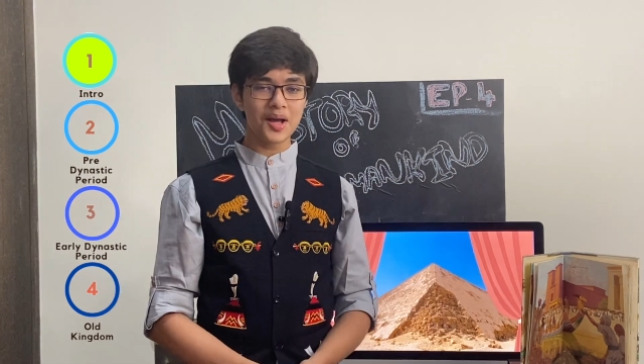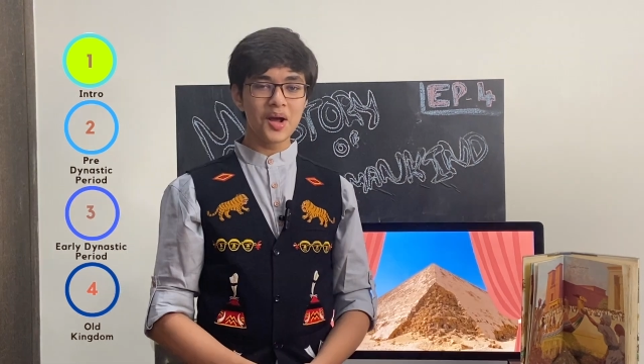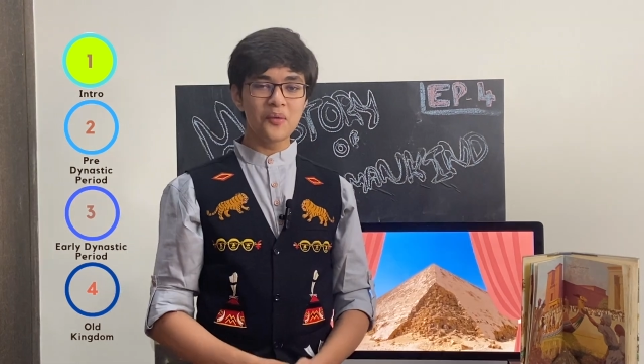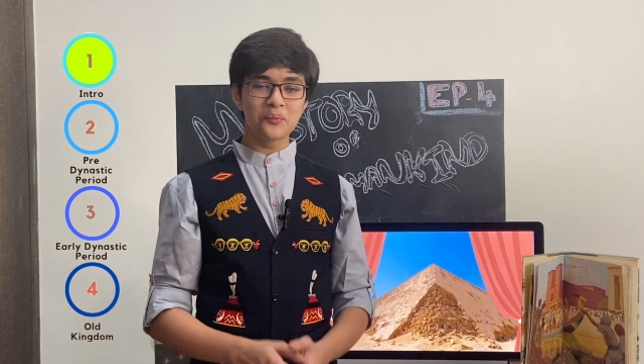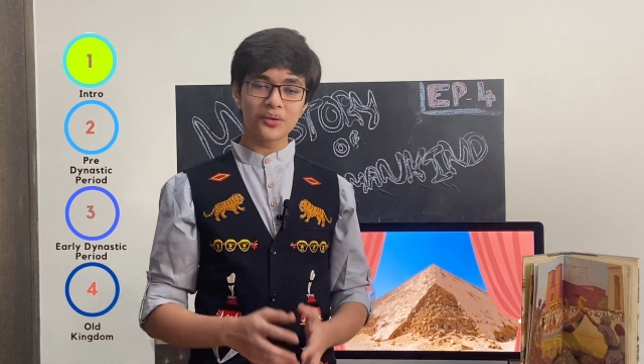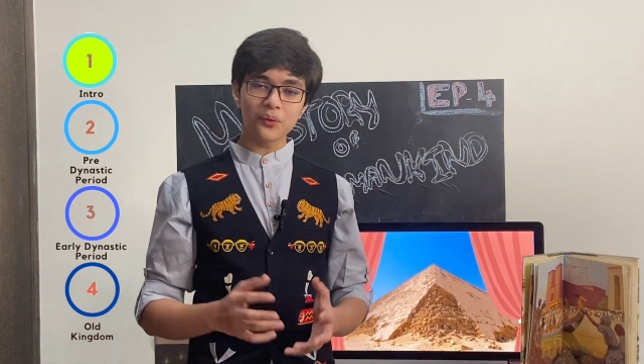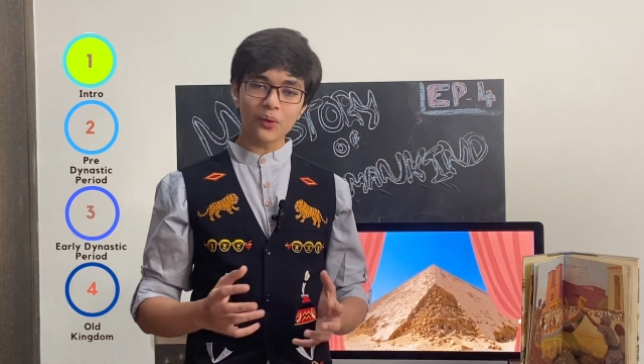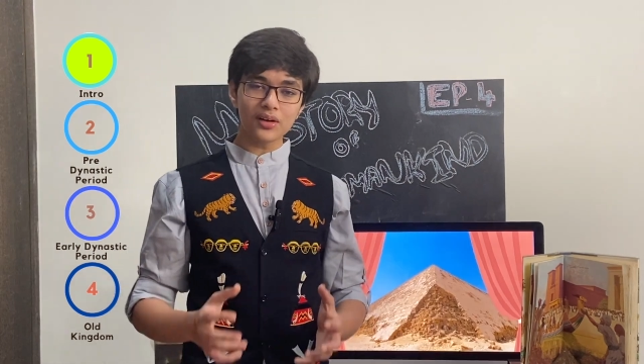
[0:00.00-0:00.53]

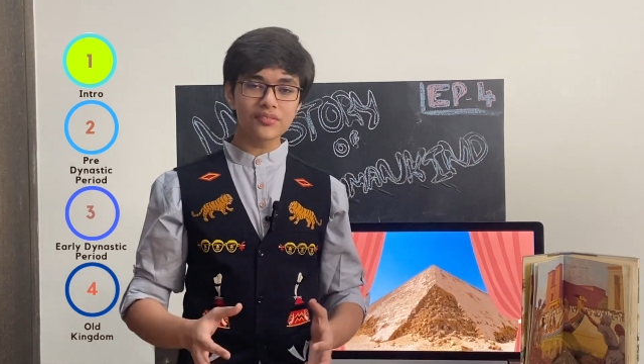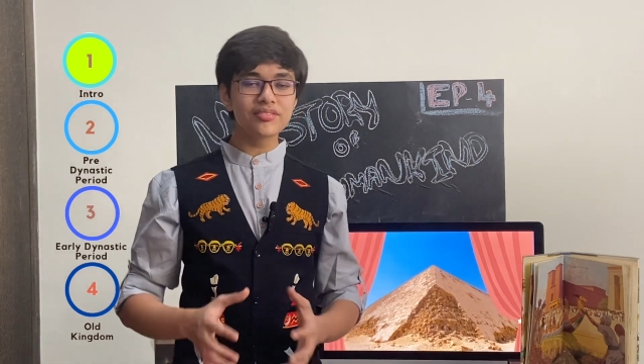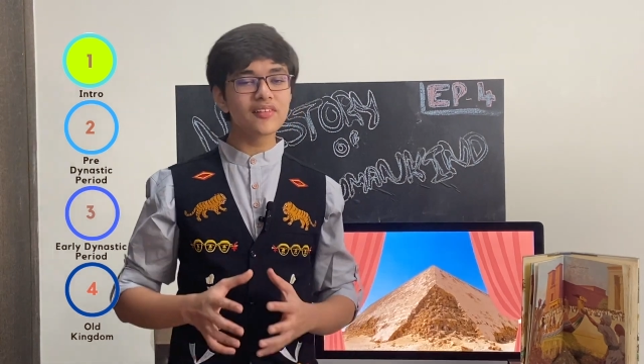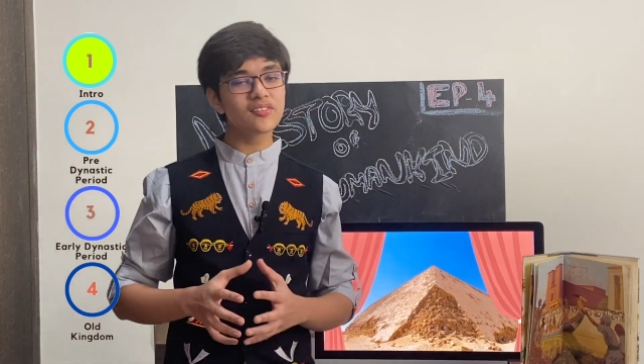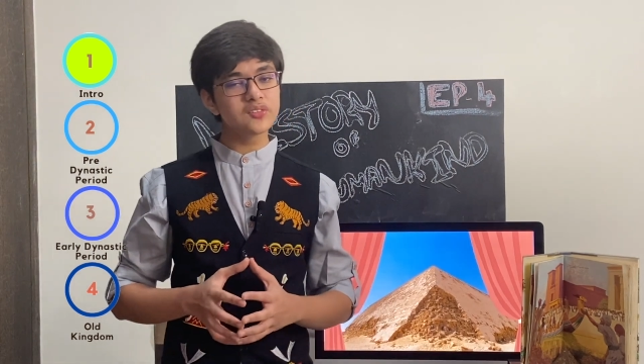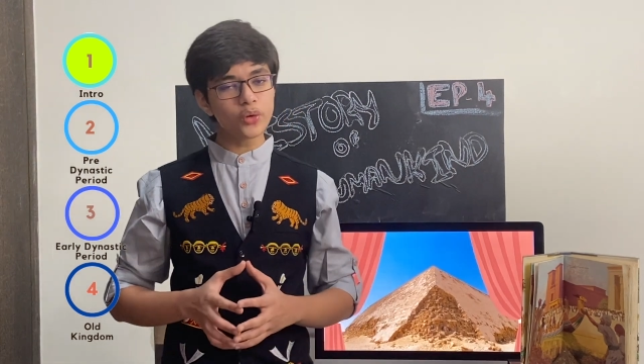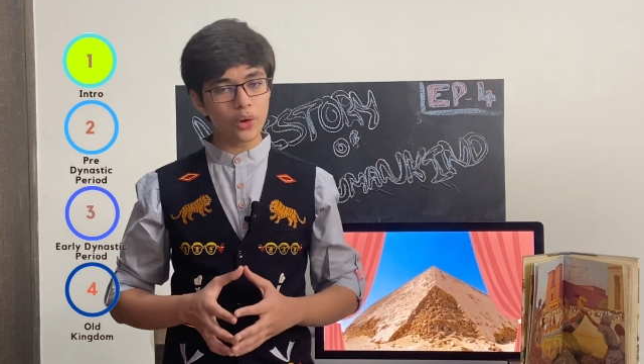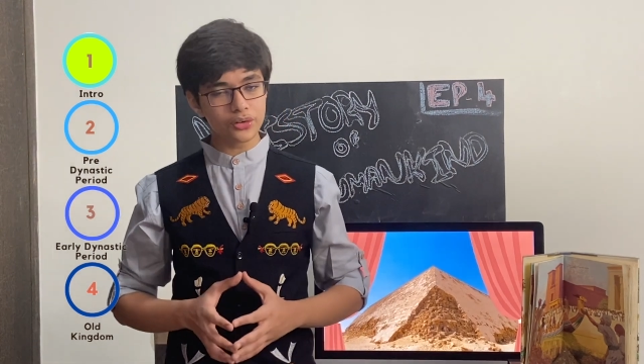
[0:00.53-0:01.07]
With all of
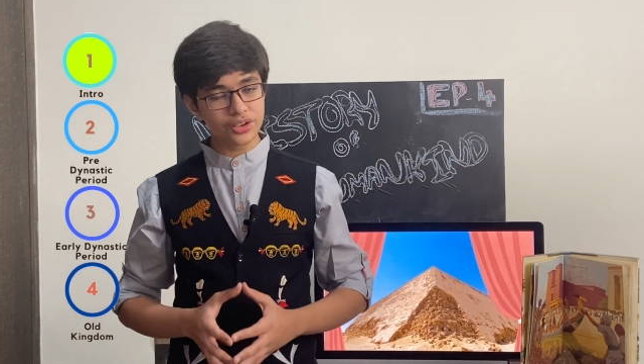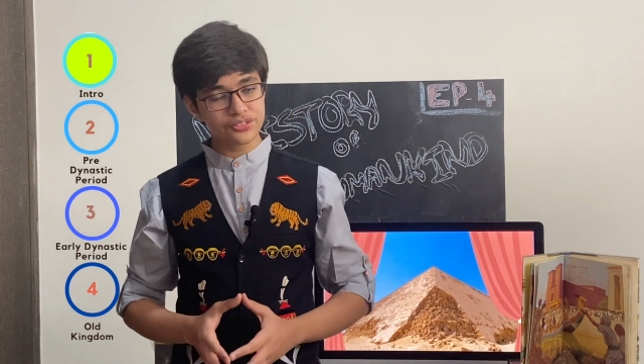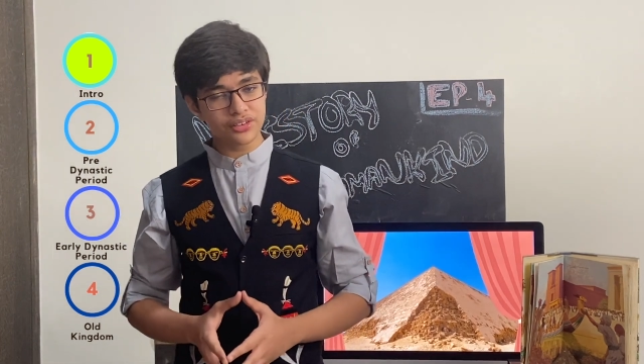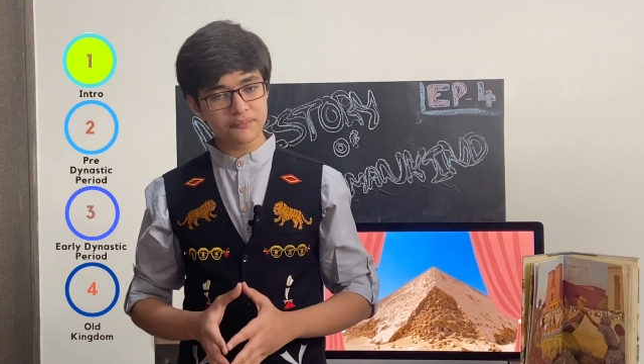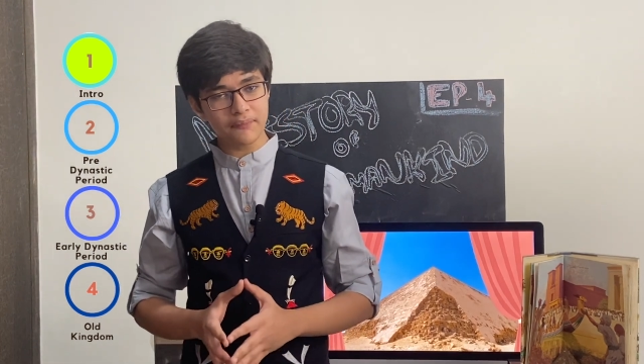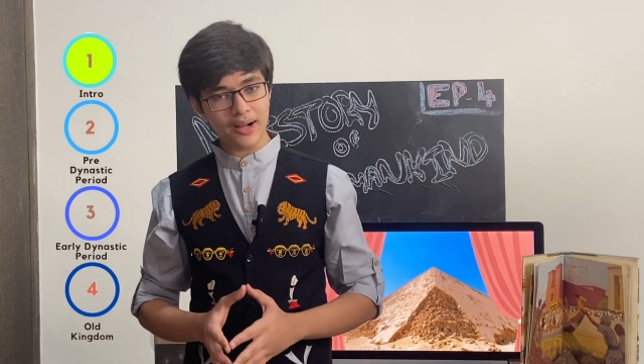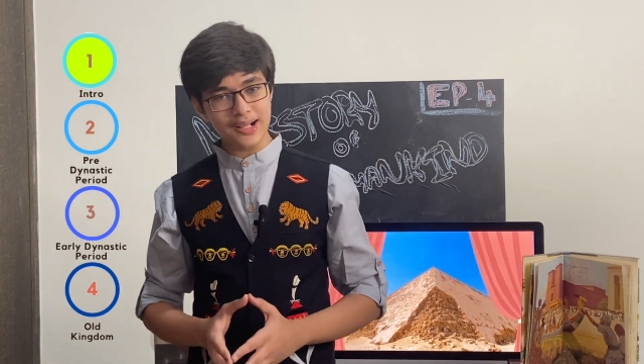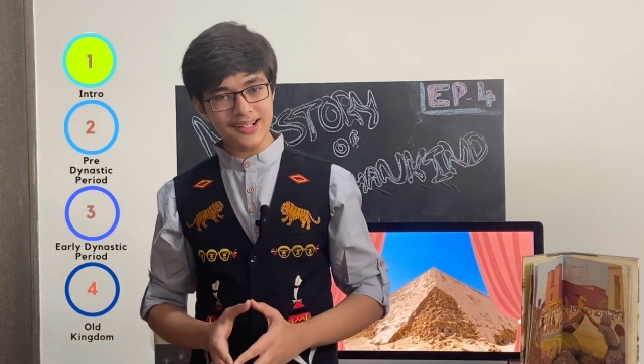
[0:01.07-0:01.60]
this knowledge in
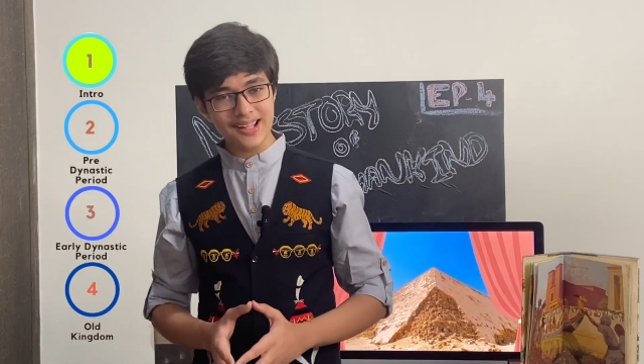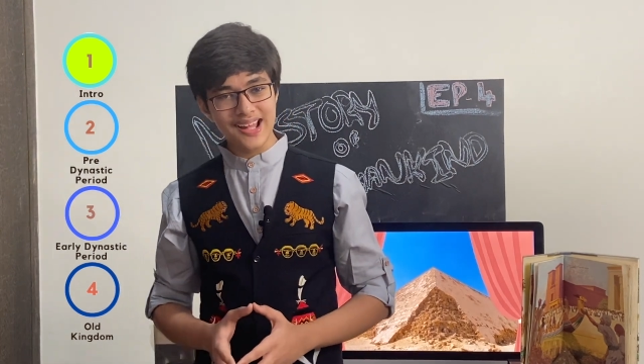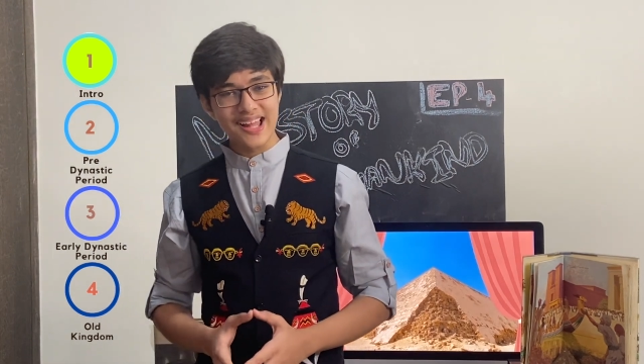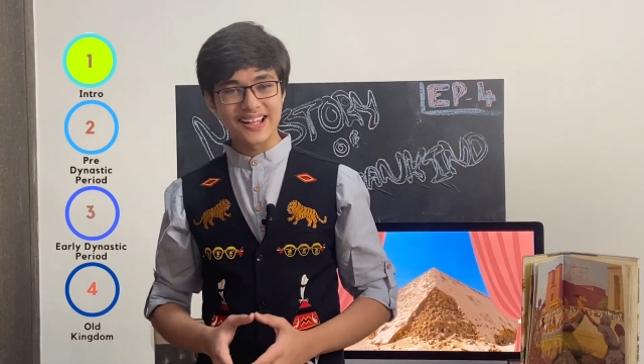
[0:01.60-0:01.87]
mind,